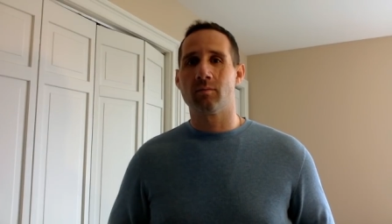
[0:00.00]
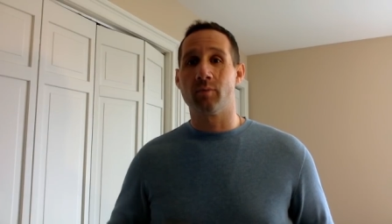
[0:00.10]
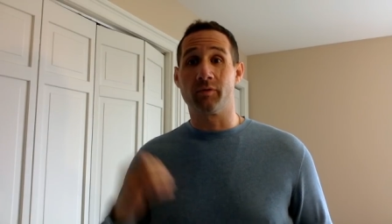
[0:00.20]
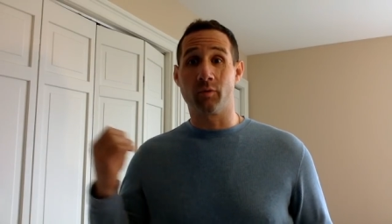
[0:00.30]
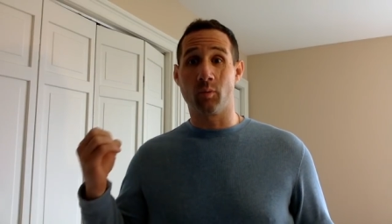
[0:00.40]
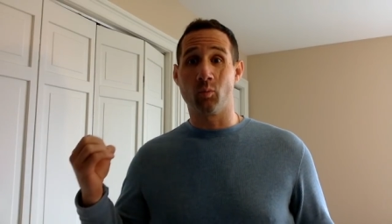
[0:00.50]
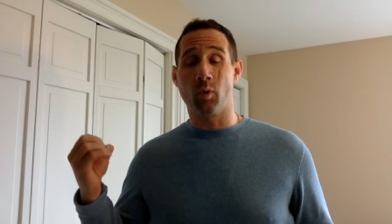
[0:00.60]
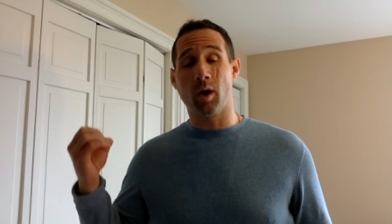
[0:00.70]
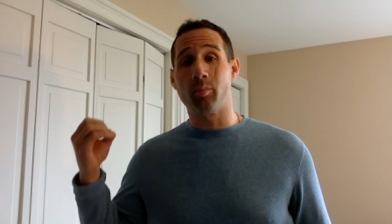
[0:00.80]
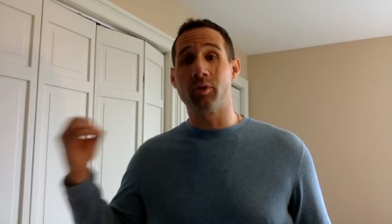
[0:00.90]
But
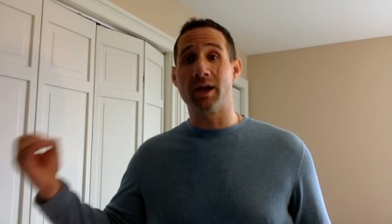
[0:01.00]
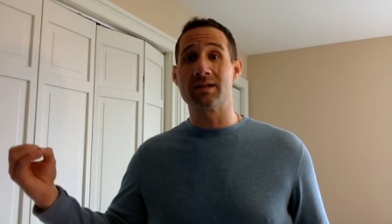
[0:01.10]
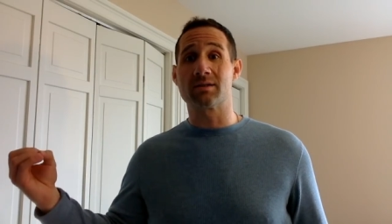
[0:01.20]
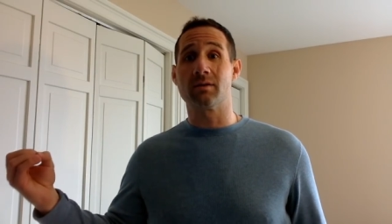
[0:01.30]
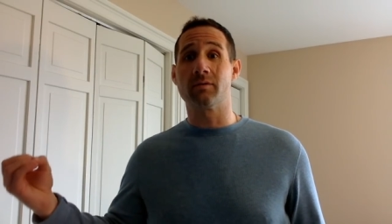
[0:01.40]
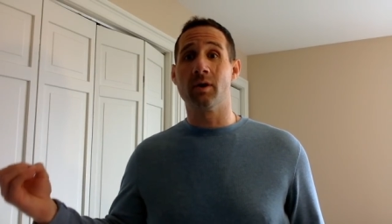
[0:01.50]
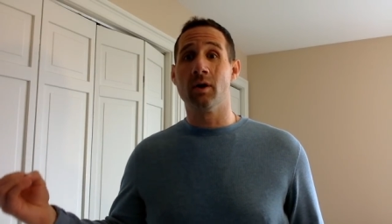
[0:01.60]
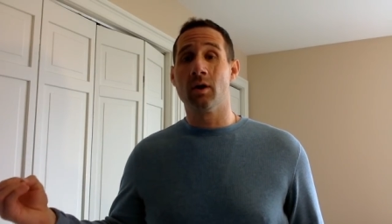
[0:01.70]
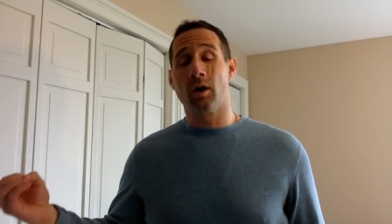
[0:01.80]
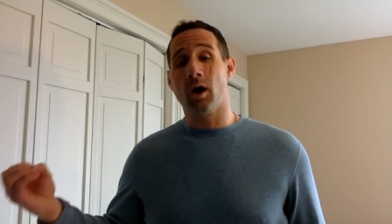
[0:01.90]
from a place of
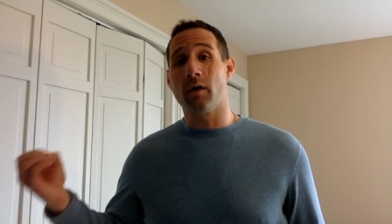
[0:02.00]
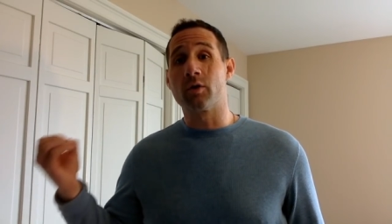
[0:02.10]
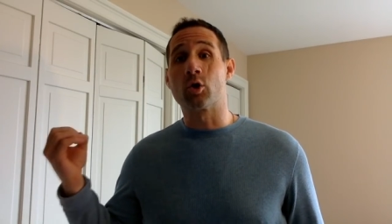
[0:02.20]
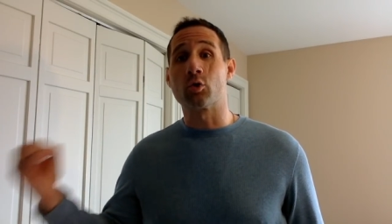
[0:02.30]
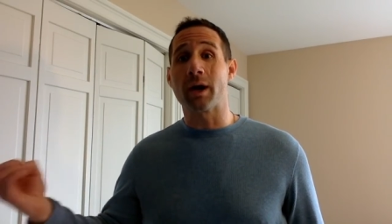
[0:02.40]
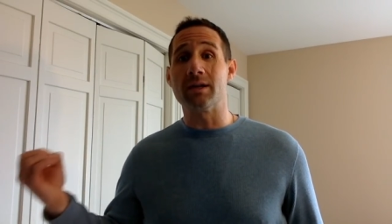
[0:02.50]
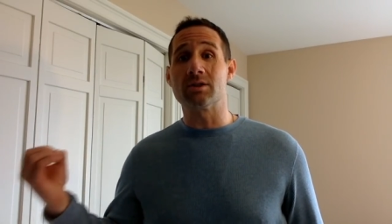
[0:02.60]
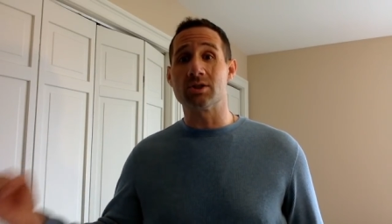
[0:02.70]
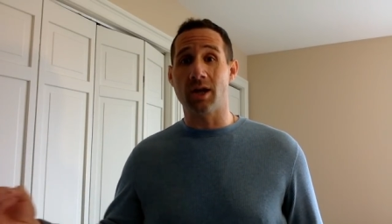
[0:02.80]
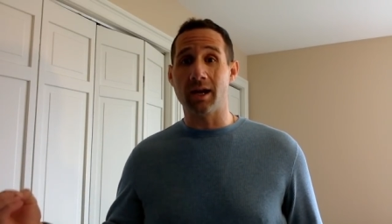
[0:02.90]
uh, great
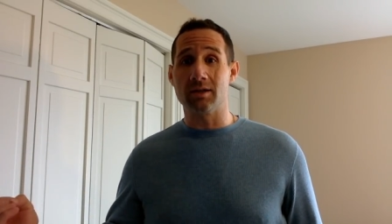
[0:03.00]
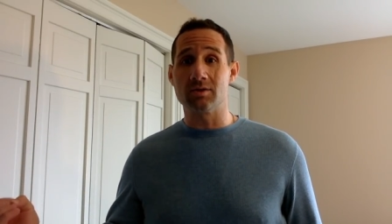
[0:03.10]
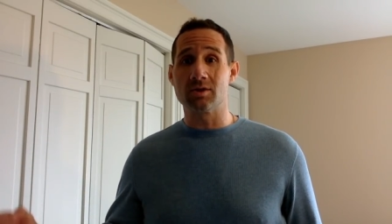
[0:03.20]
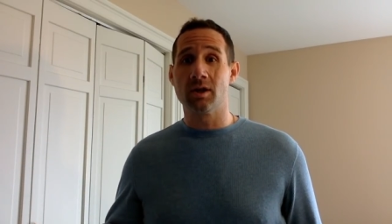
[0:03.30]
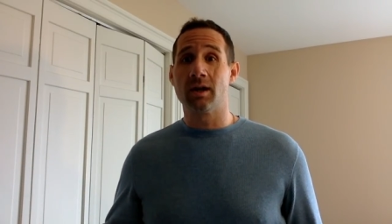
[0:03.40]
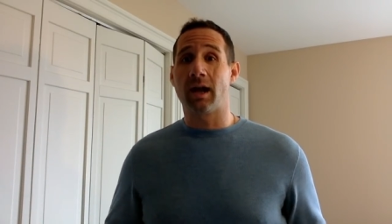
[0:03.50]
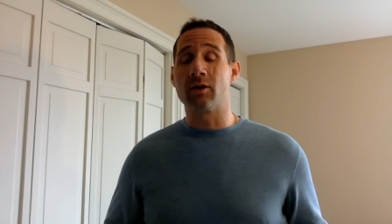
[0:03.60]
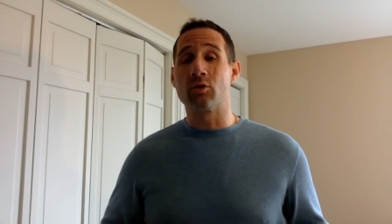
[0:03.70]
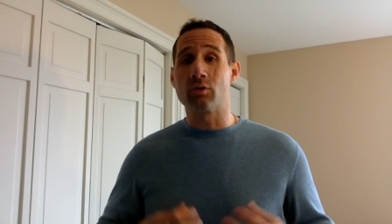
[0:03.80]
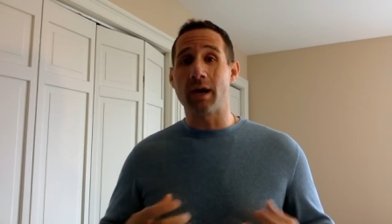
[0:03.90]
change
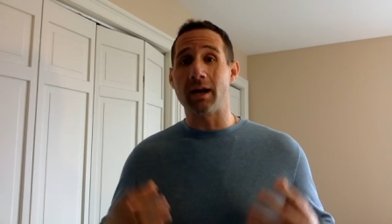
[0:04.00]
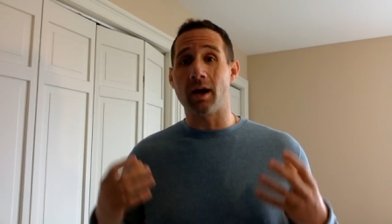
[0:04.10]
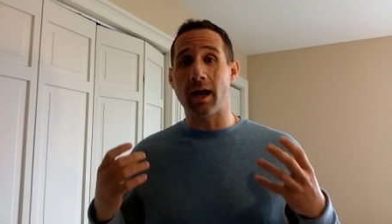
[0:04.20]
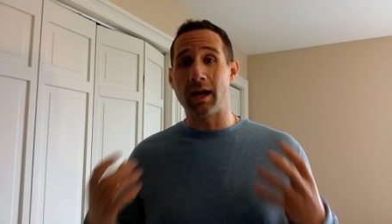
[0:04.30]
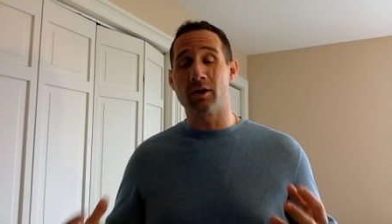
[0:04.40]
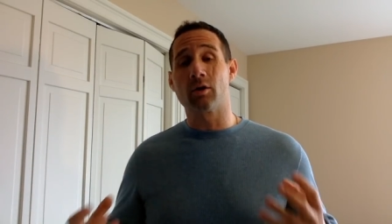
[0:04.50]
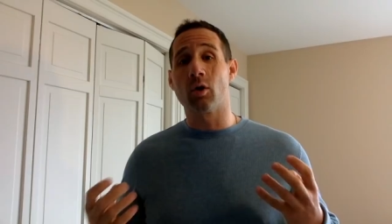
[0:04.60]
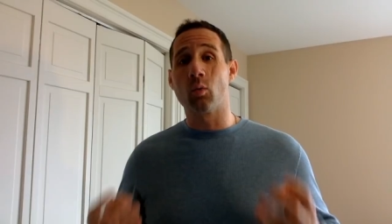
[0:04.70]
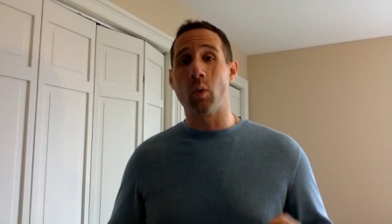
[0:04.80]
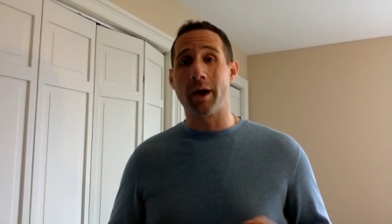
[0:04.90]
and great inner
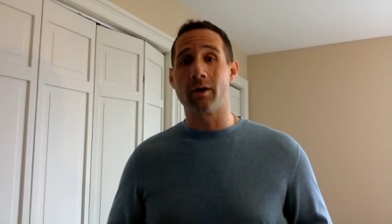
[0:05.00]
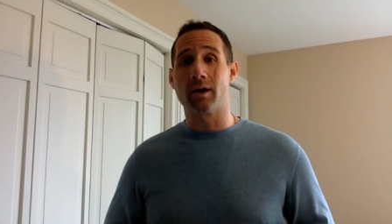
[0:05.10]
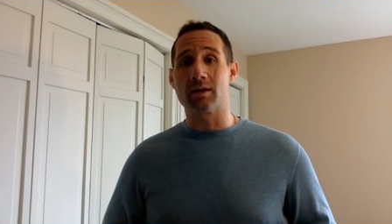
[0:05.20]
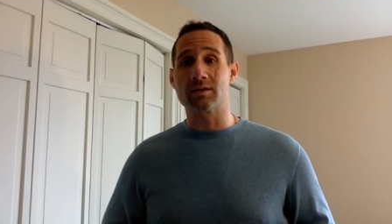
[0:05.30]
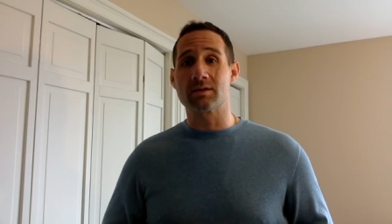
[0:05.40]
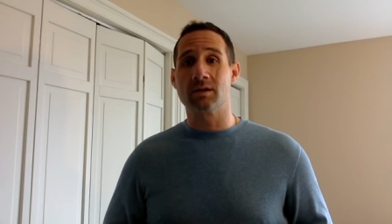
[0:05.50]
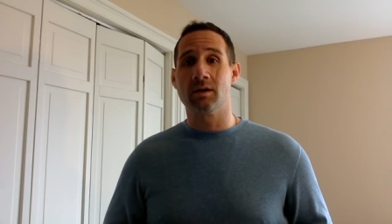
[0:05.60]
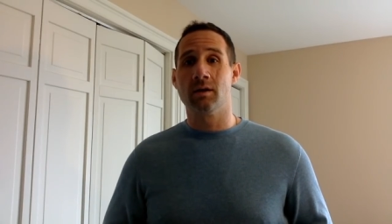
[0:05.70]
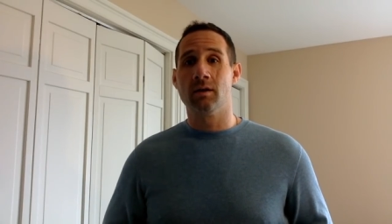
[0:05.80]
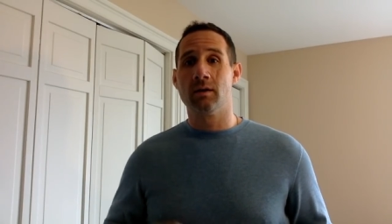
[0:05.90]
awareness,
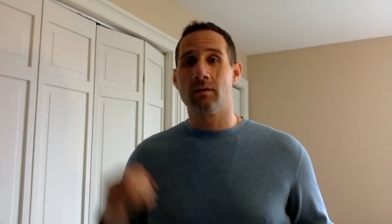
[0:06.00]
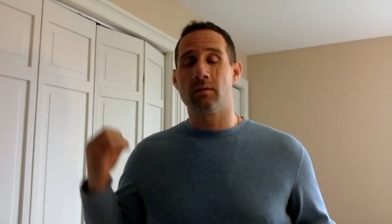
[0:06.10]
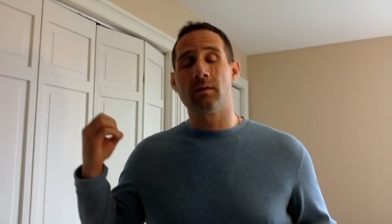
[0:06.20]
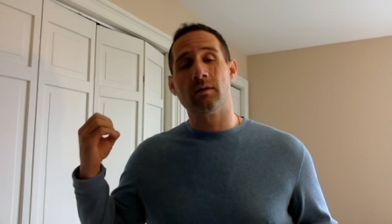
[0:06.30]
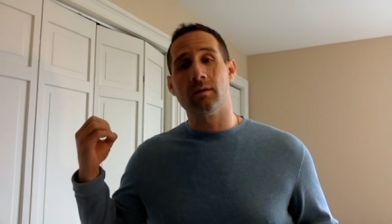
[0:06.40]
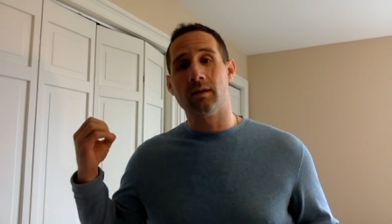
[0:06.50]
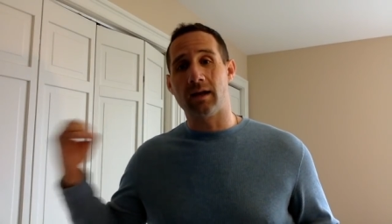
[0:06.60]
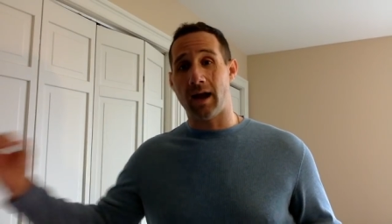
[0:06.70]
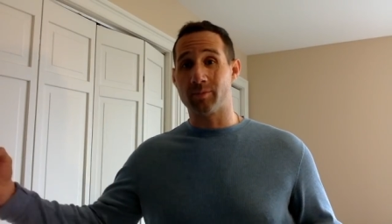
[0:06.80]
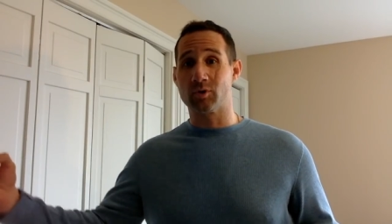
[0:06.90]
it
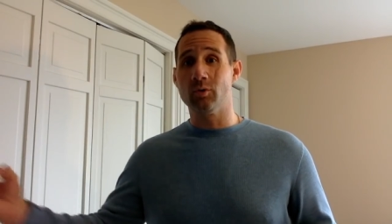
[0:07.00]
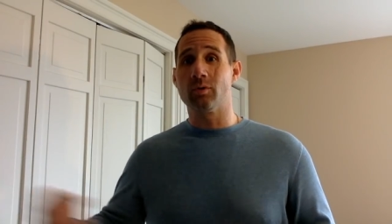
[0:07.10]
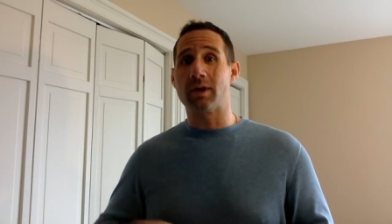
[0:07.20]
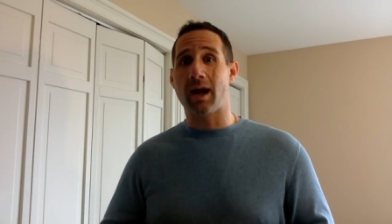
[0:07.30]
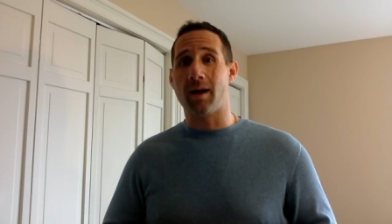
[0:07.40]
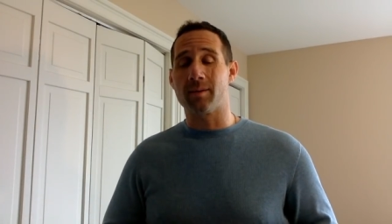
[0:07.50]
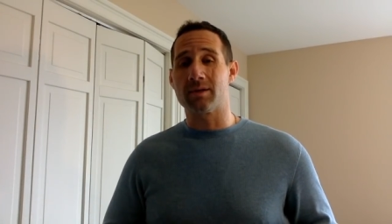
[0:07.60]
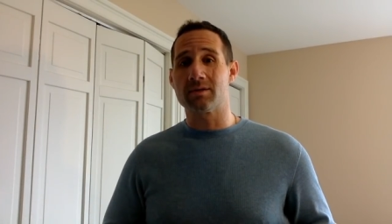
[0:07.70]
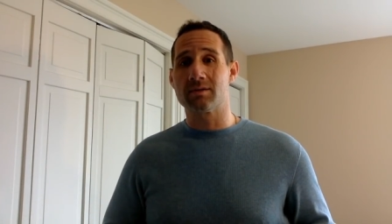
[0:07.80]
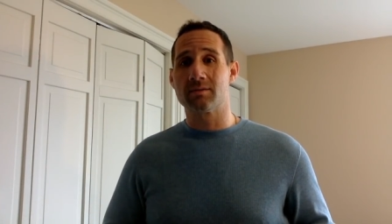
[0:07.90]
absolutely
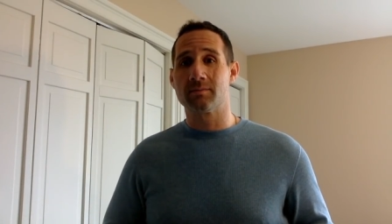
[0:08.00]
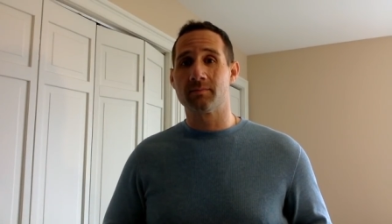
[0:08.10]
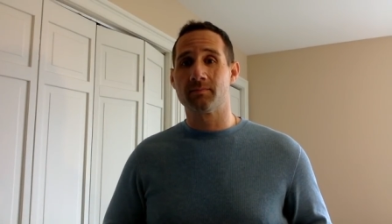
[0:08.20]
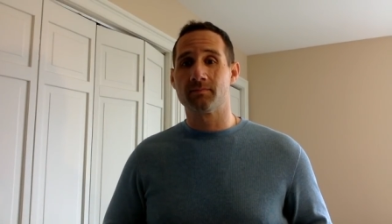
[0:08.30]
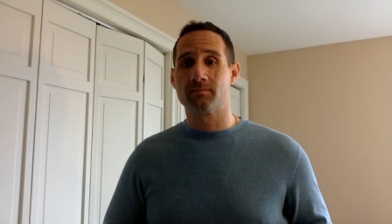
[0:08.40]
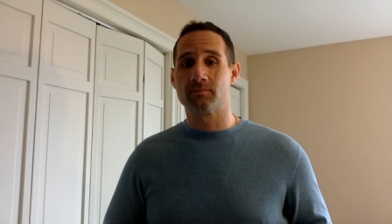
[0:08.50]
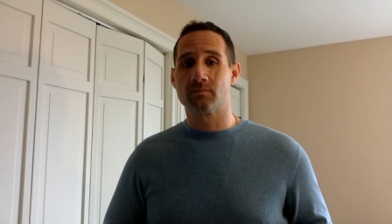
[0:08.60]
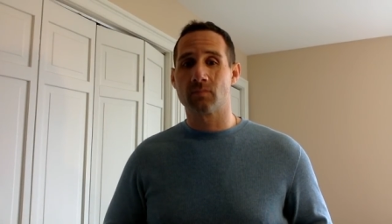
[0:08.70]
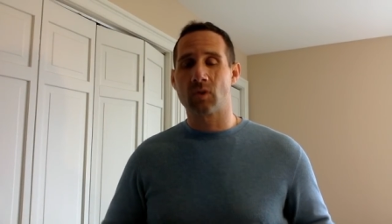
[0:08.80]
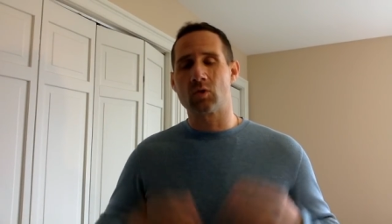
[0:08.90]
happens.
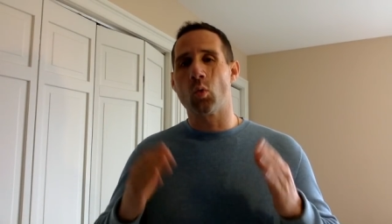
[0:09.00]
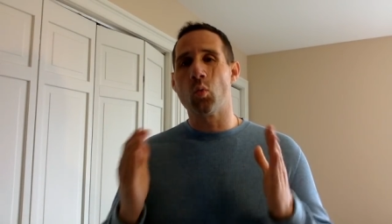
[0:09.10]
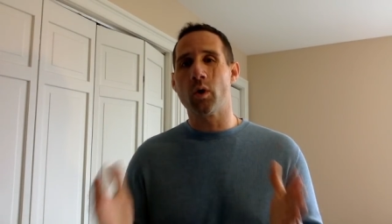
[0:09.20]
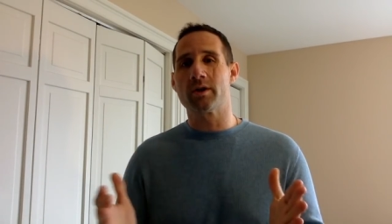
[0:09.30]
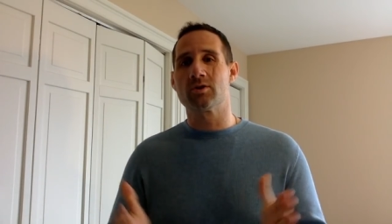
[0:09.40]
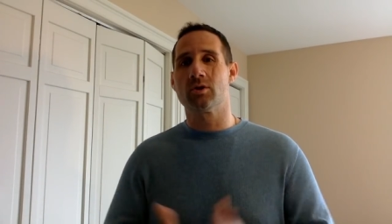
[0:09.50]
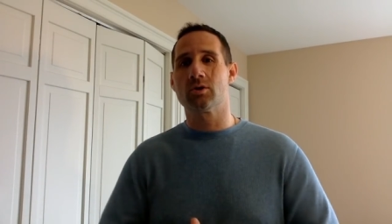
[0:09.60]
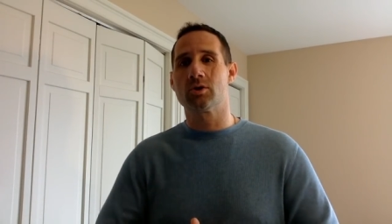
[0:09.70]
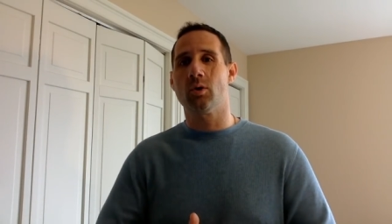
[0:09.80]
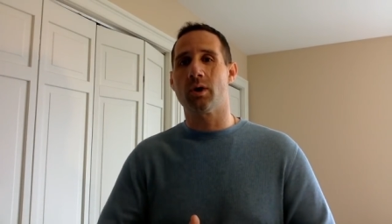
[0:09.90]
So, what is your
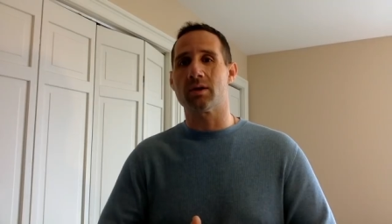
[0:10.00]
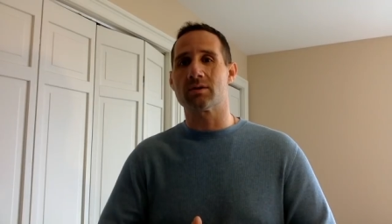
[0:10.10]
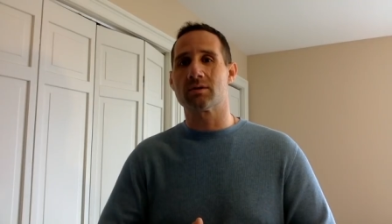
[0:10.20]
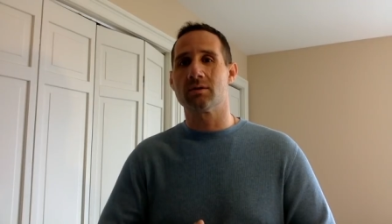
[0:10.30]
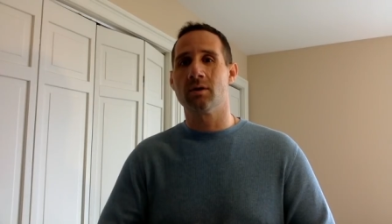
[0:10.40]
choice?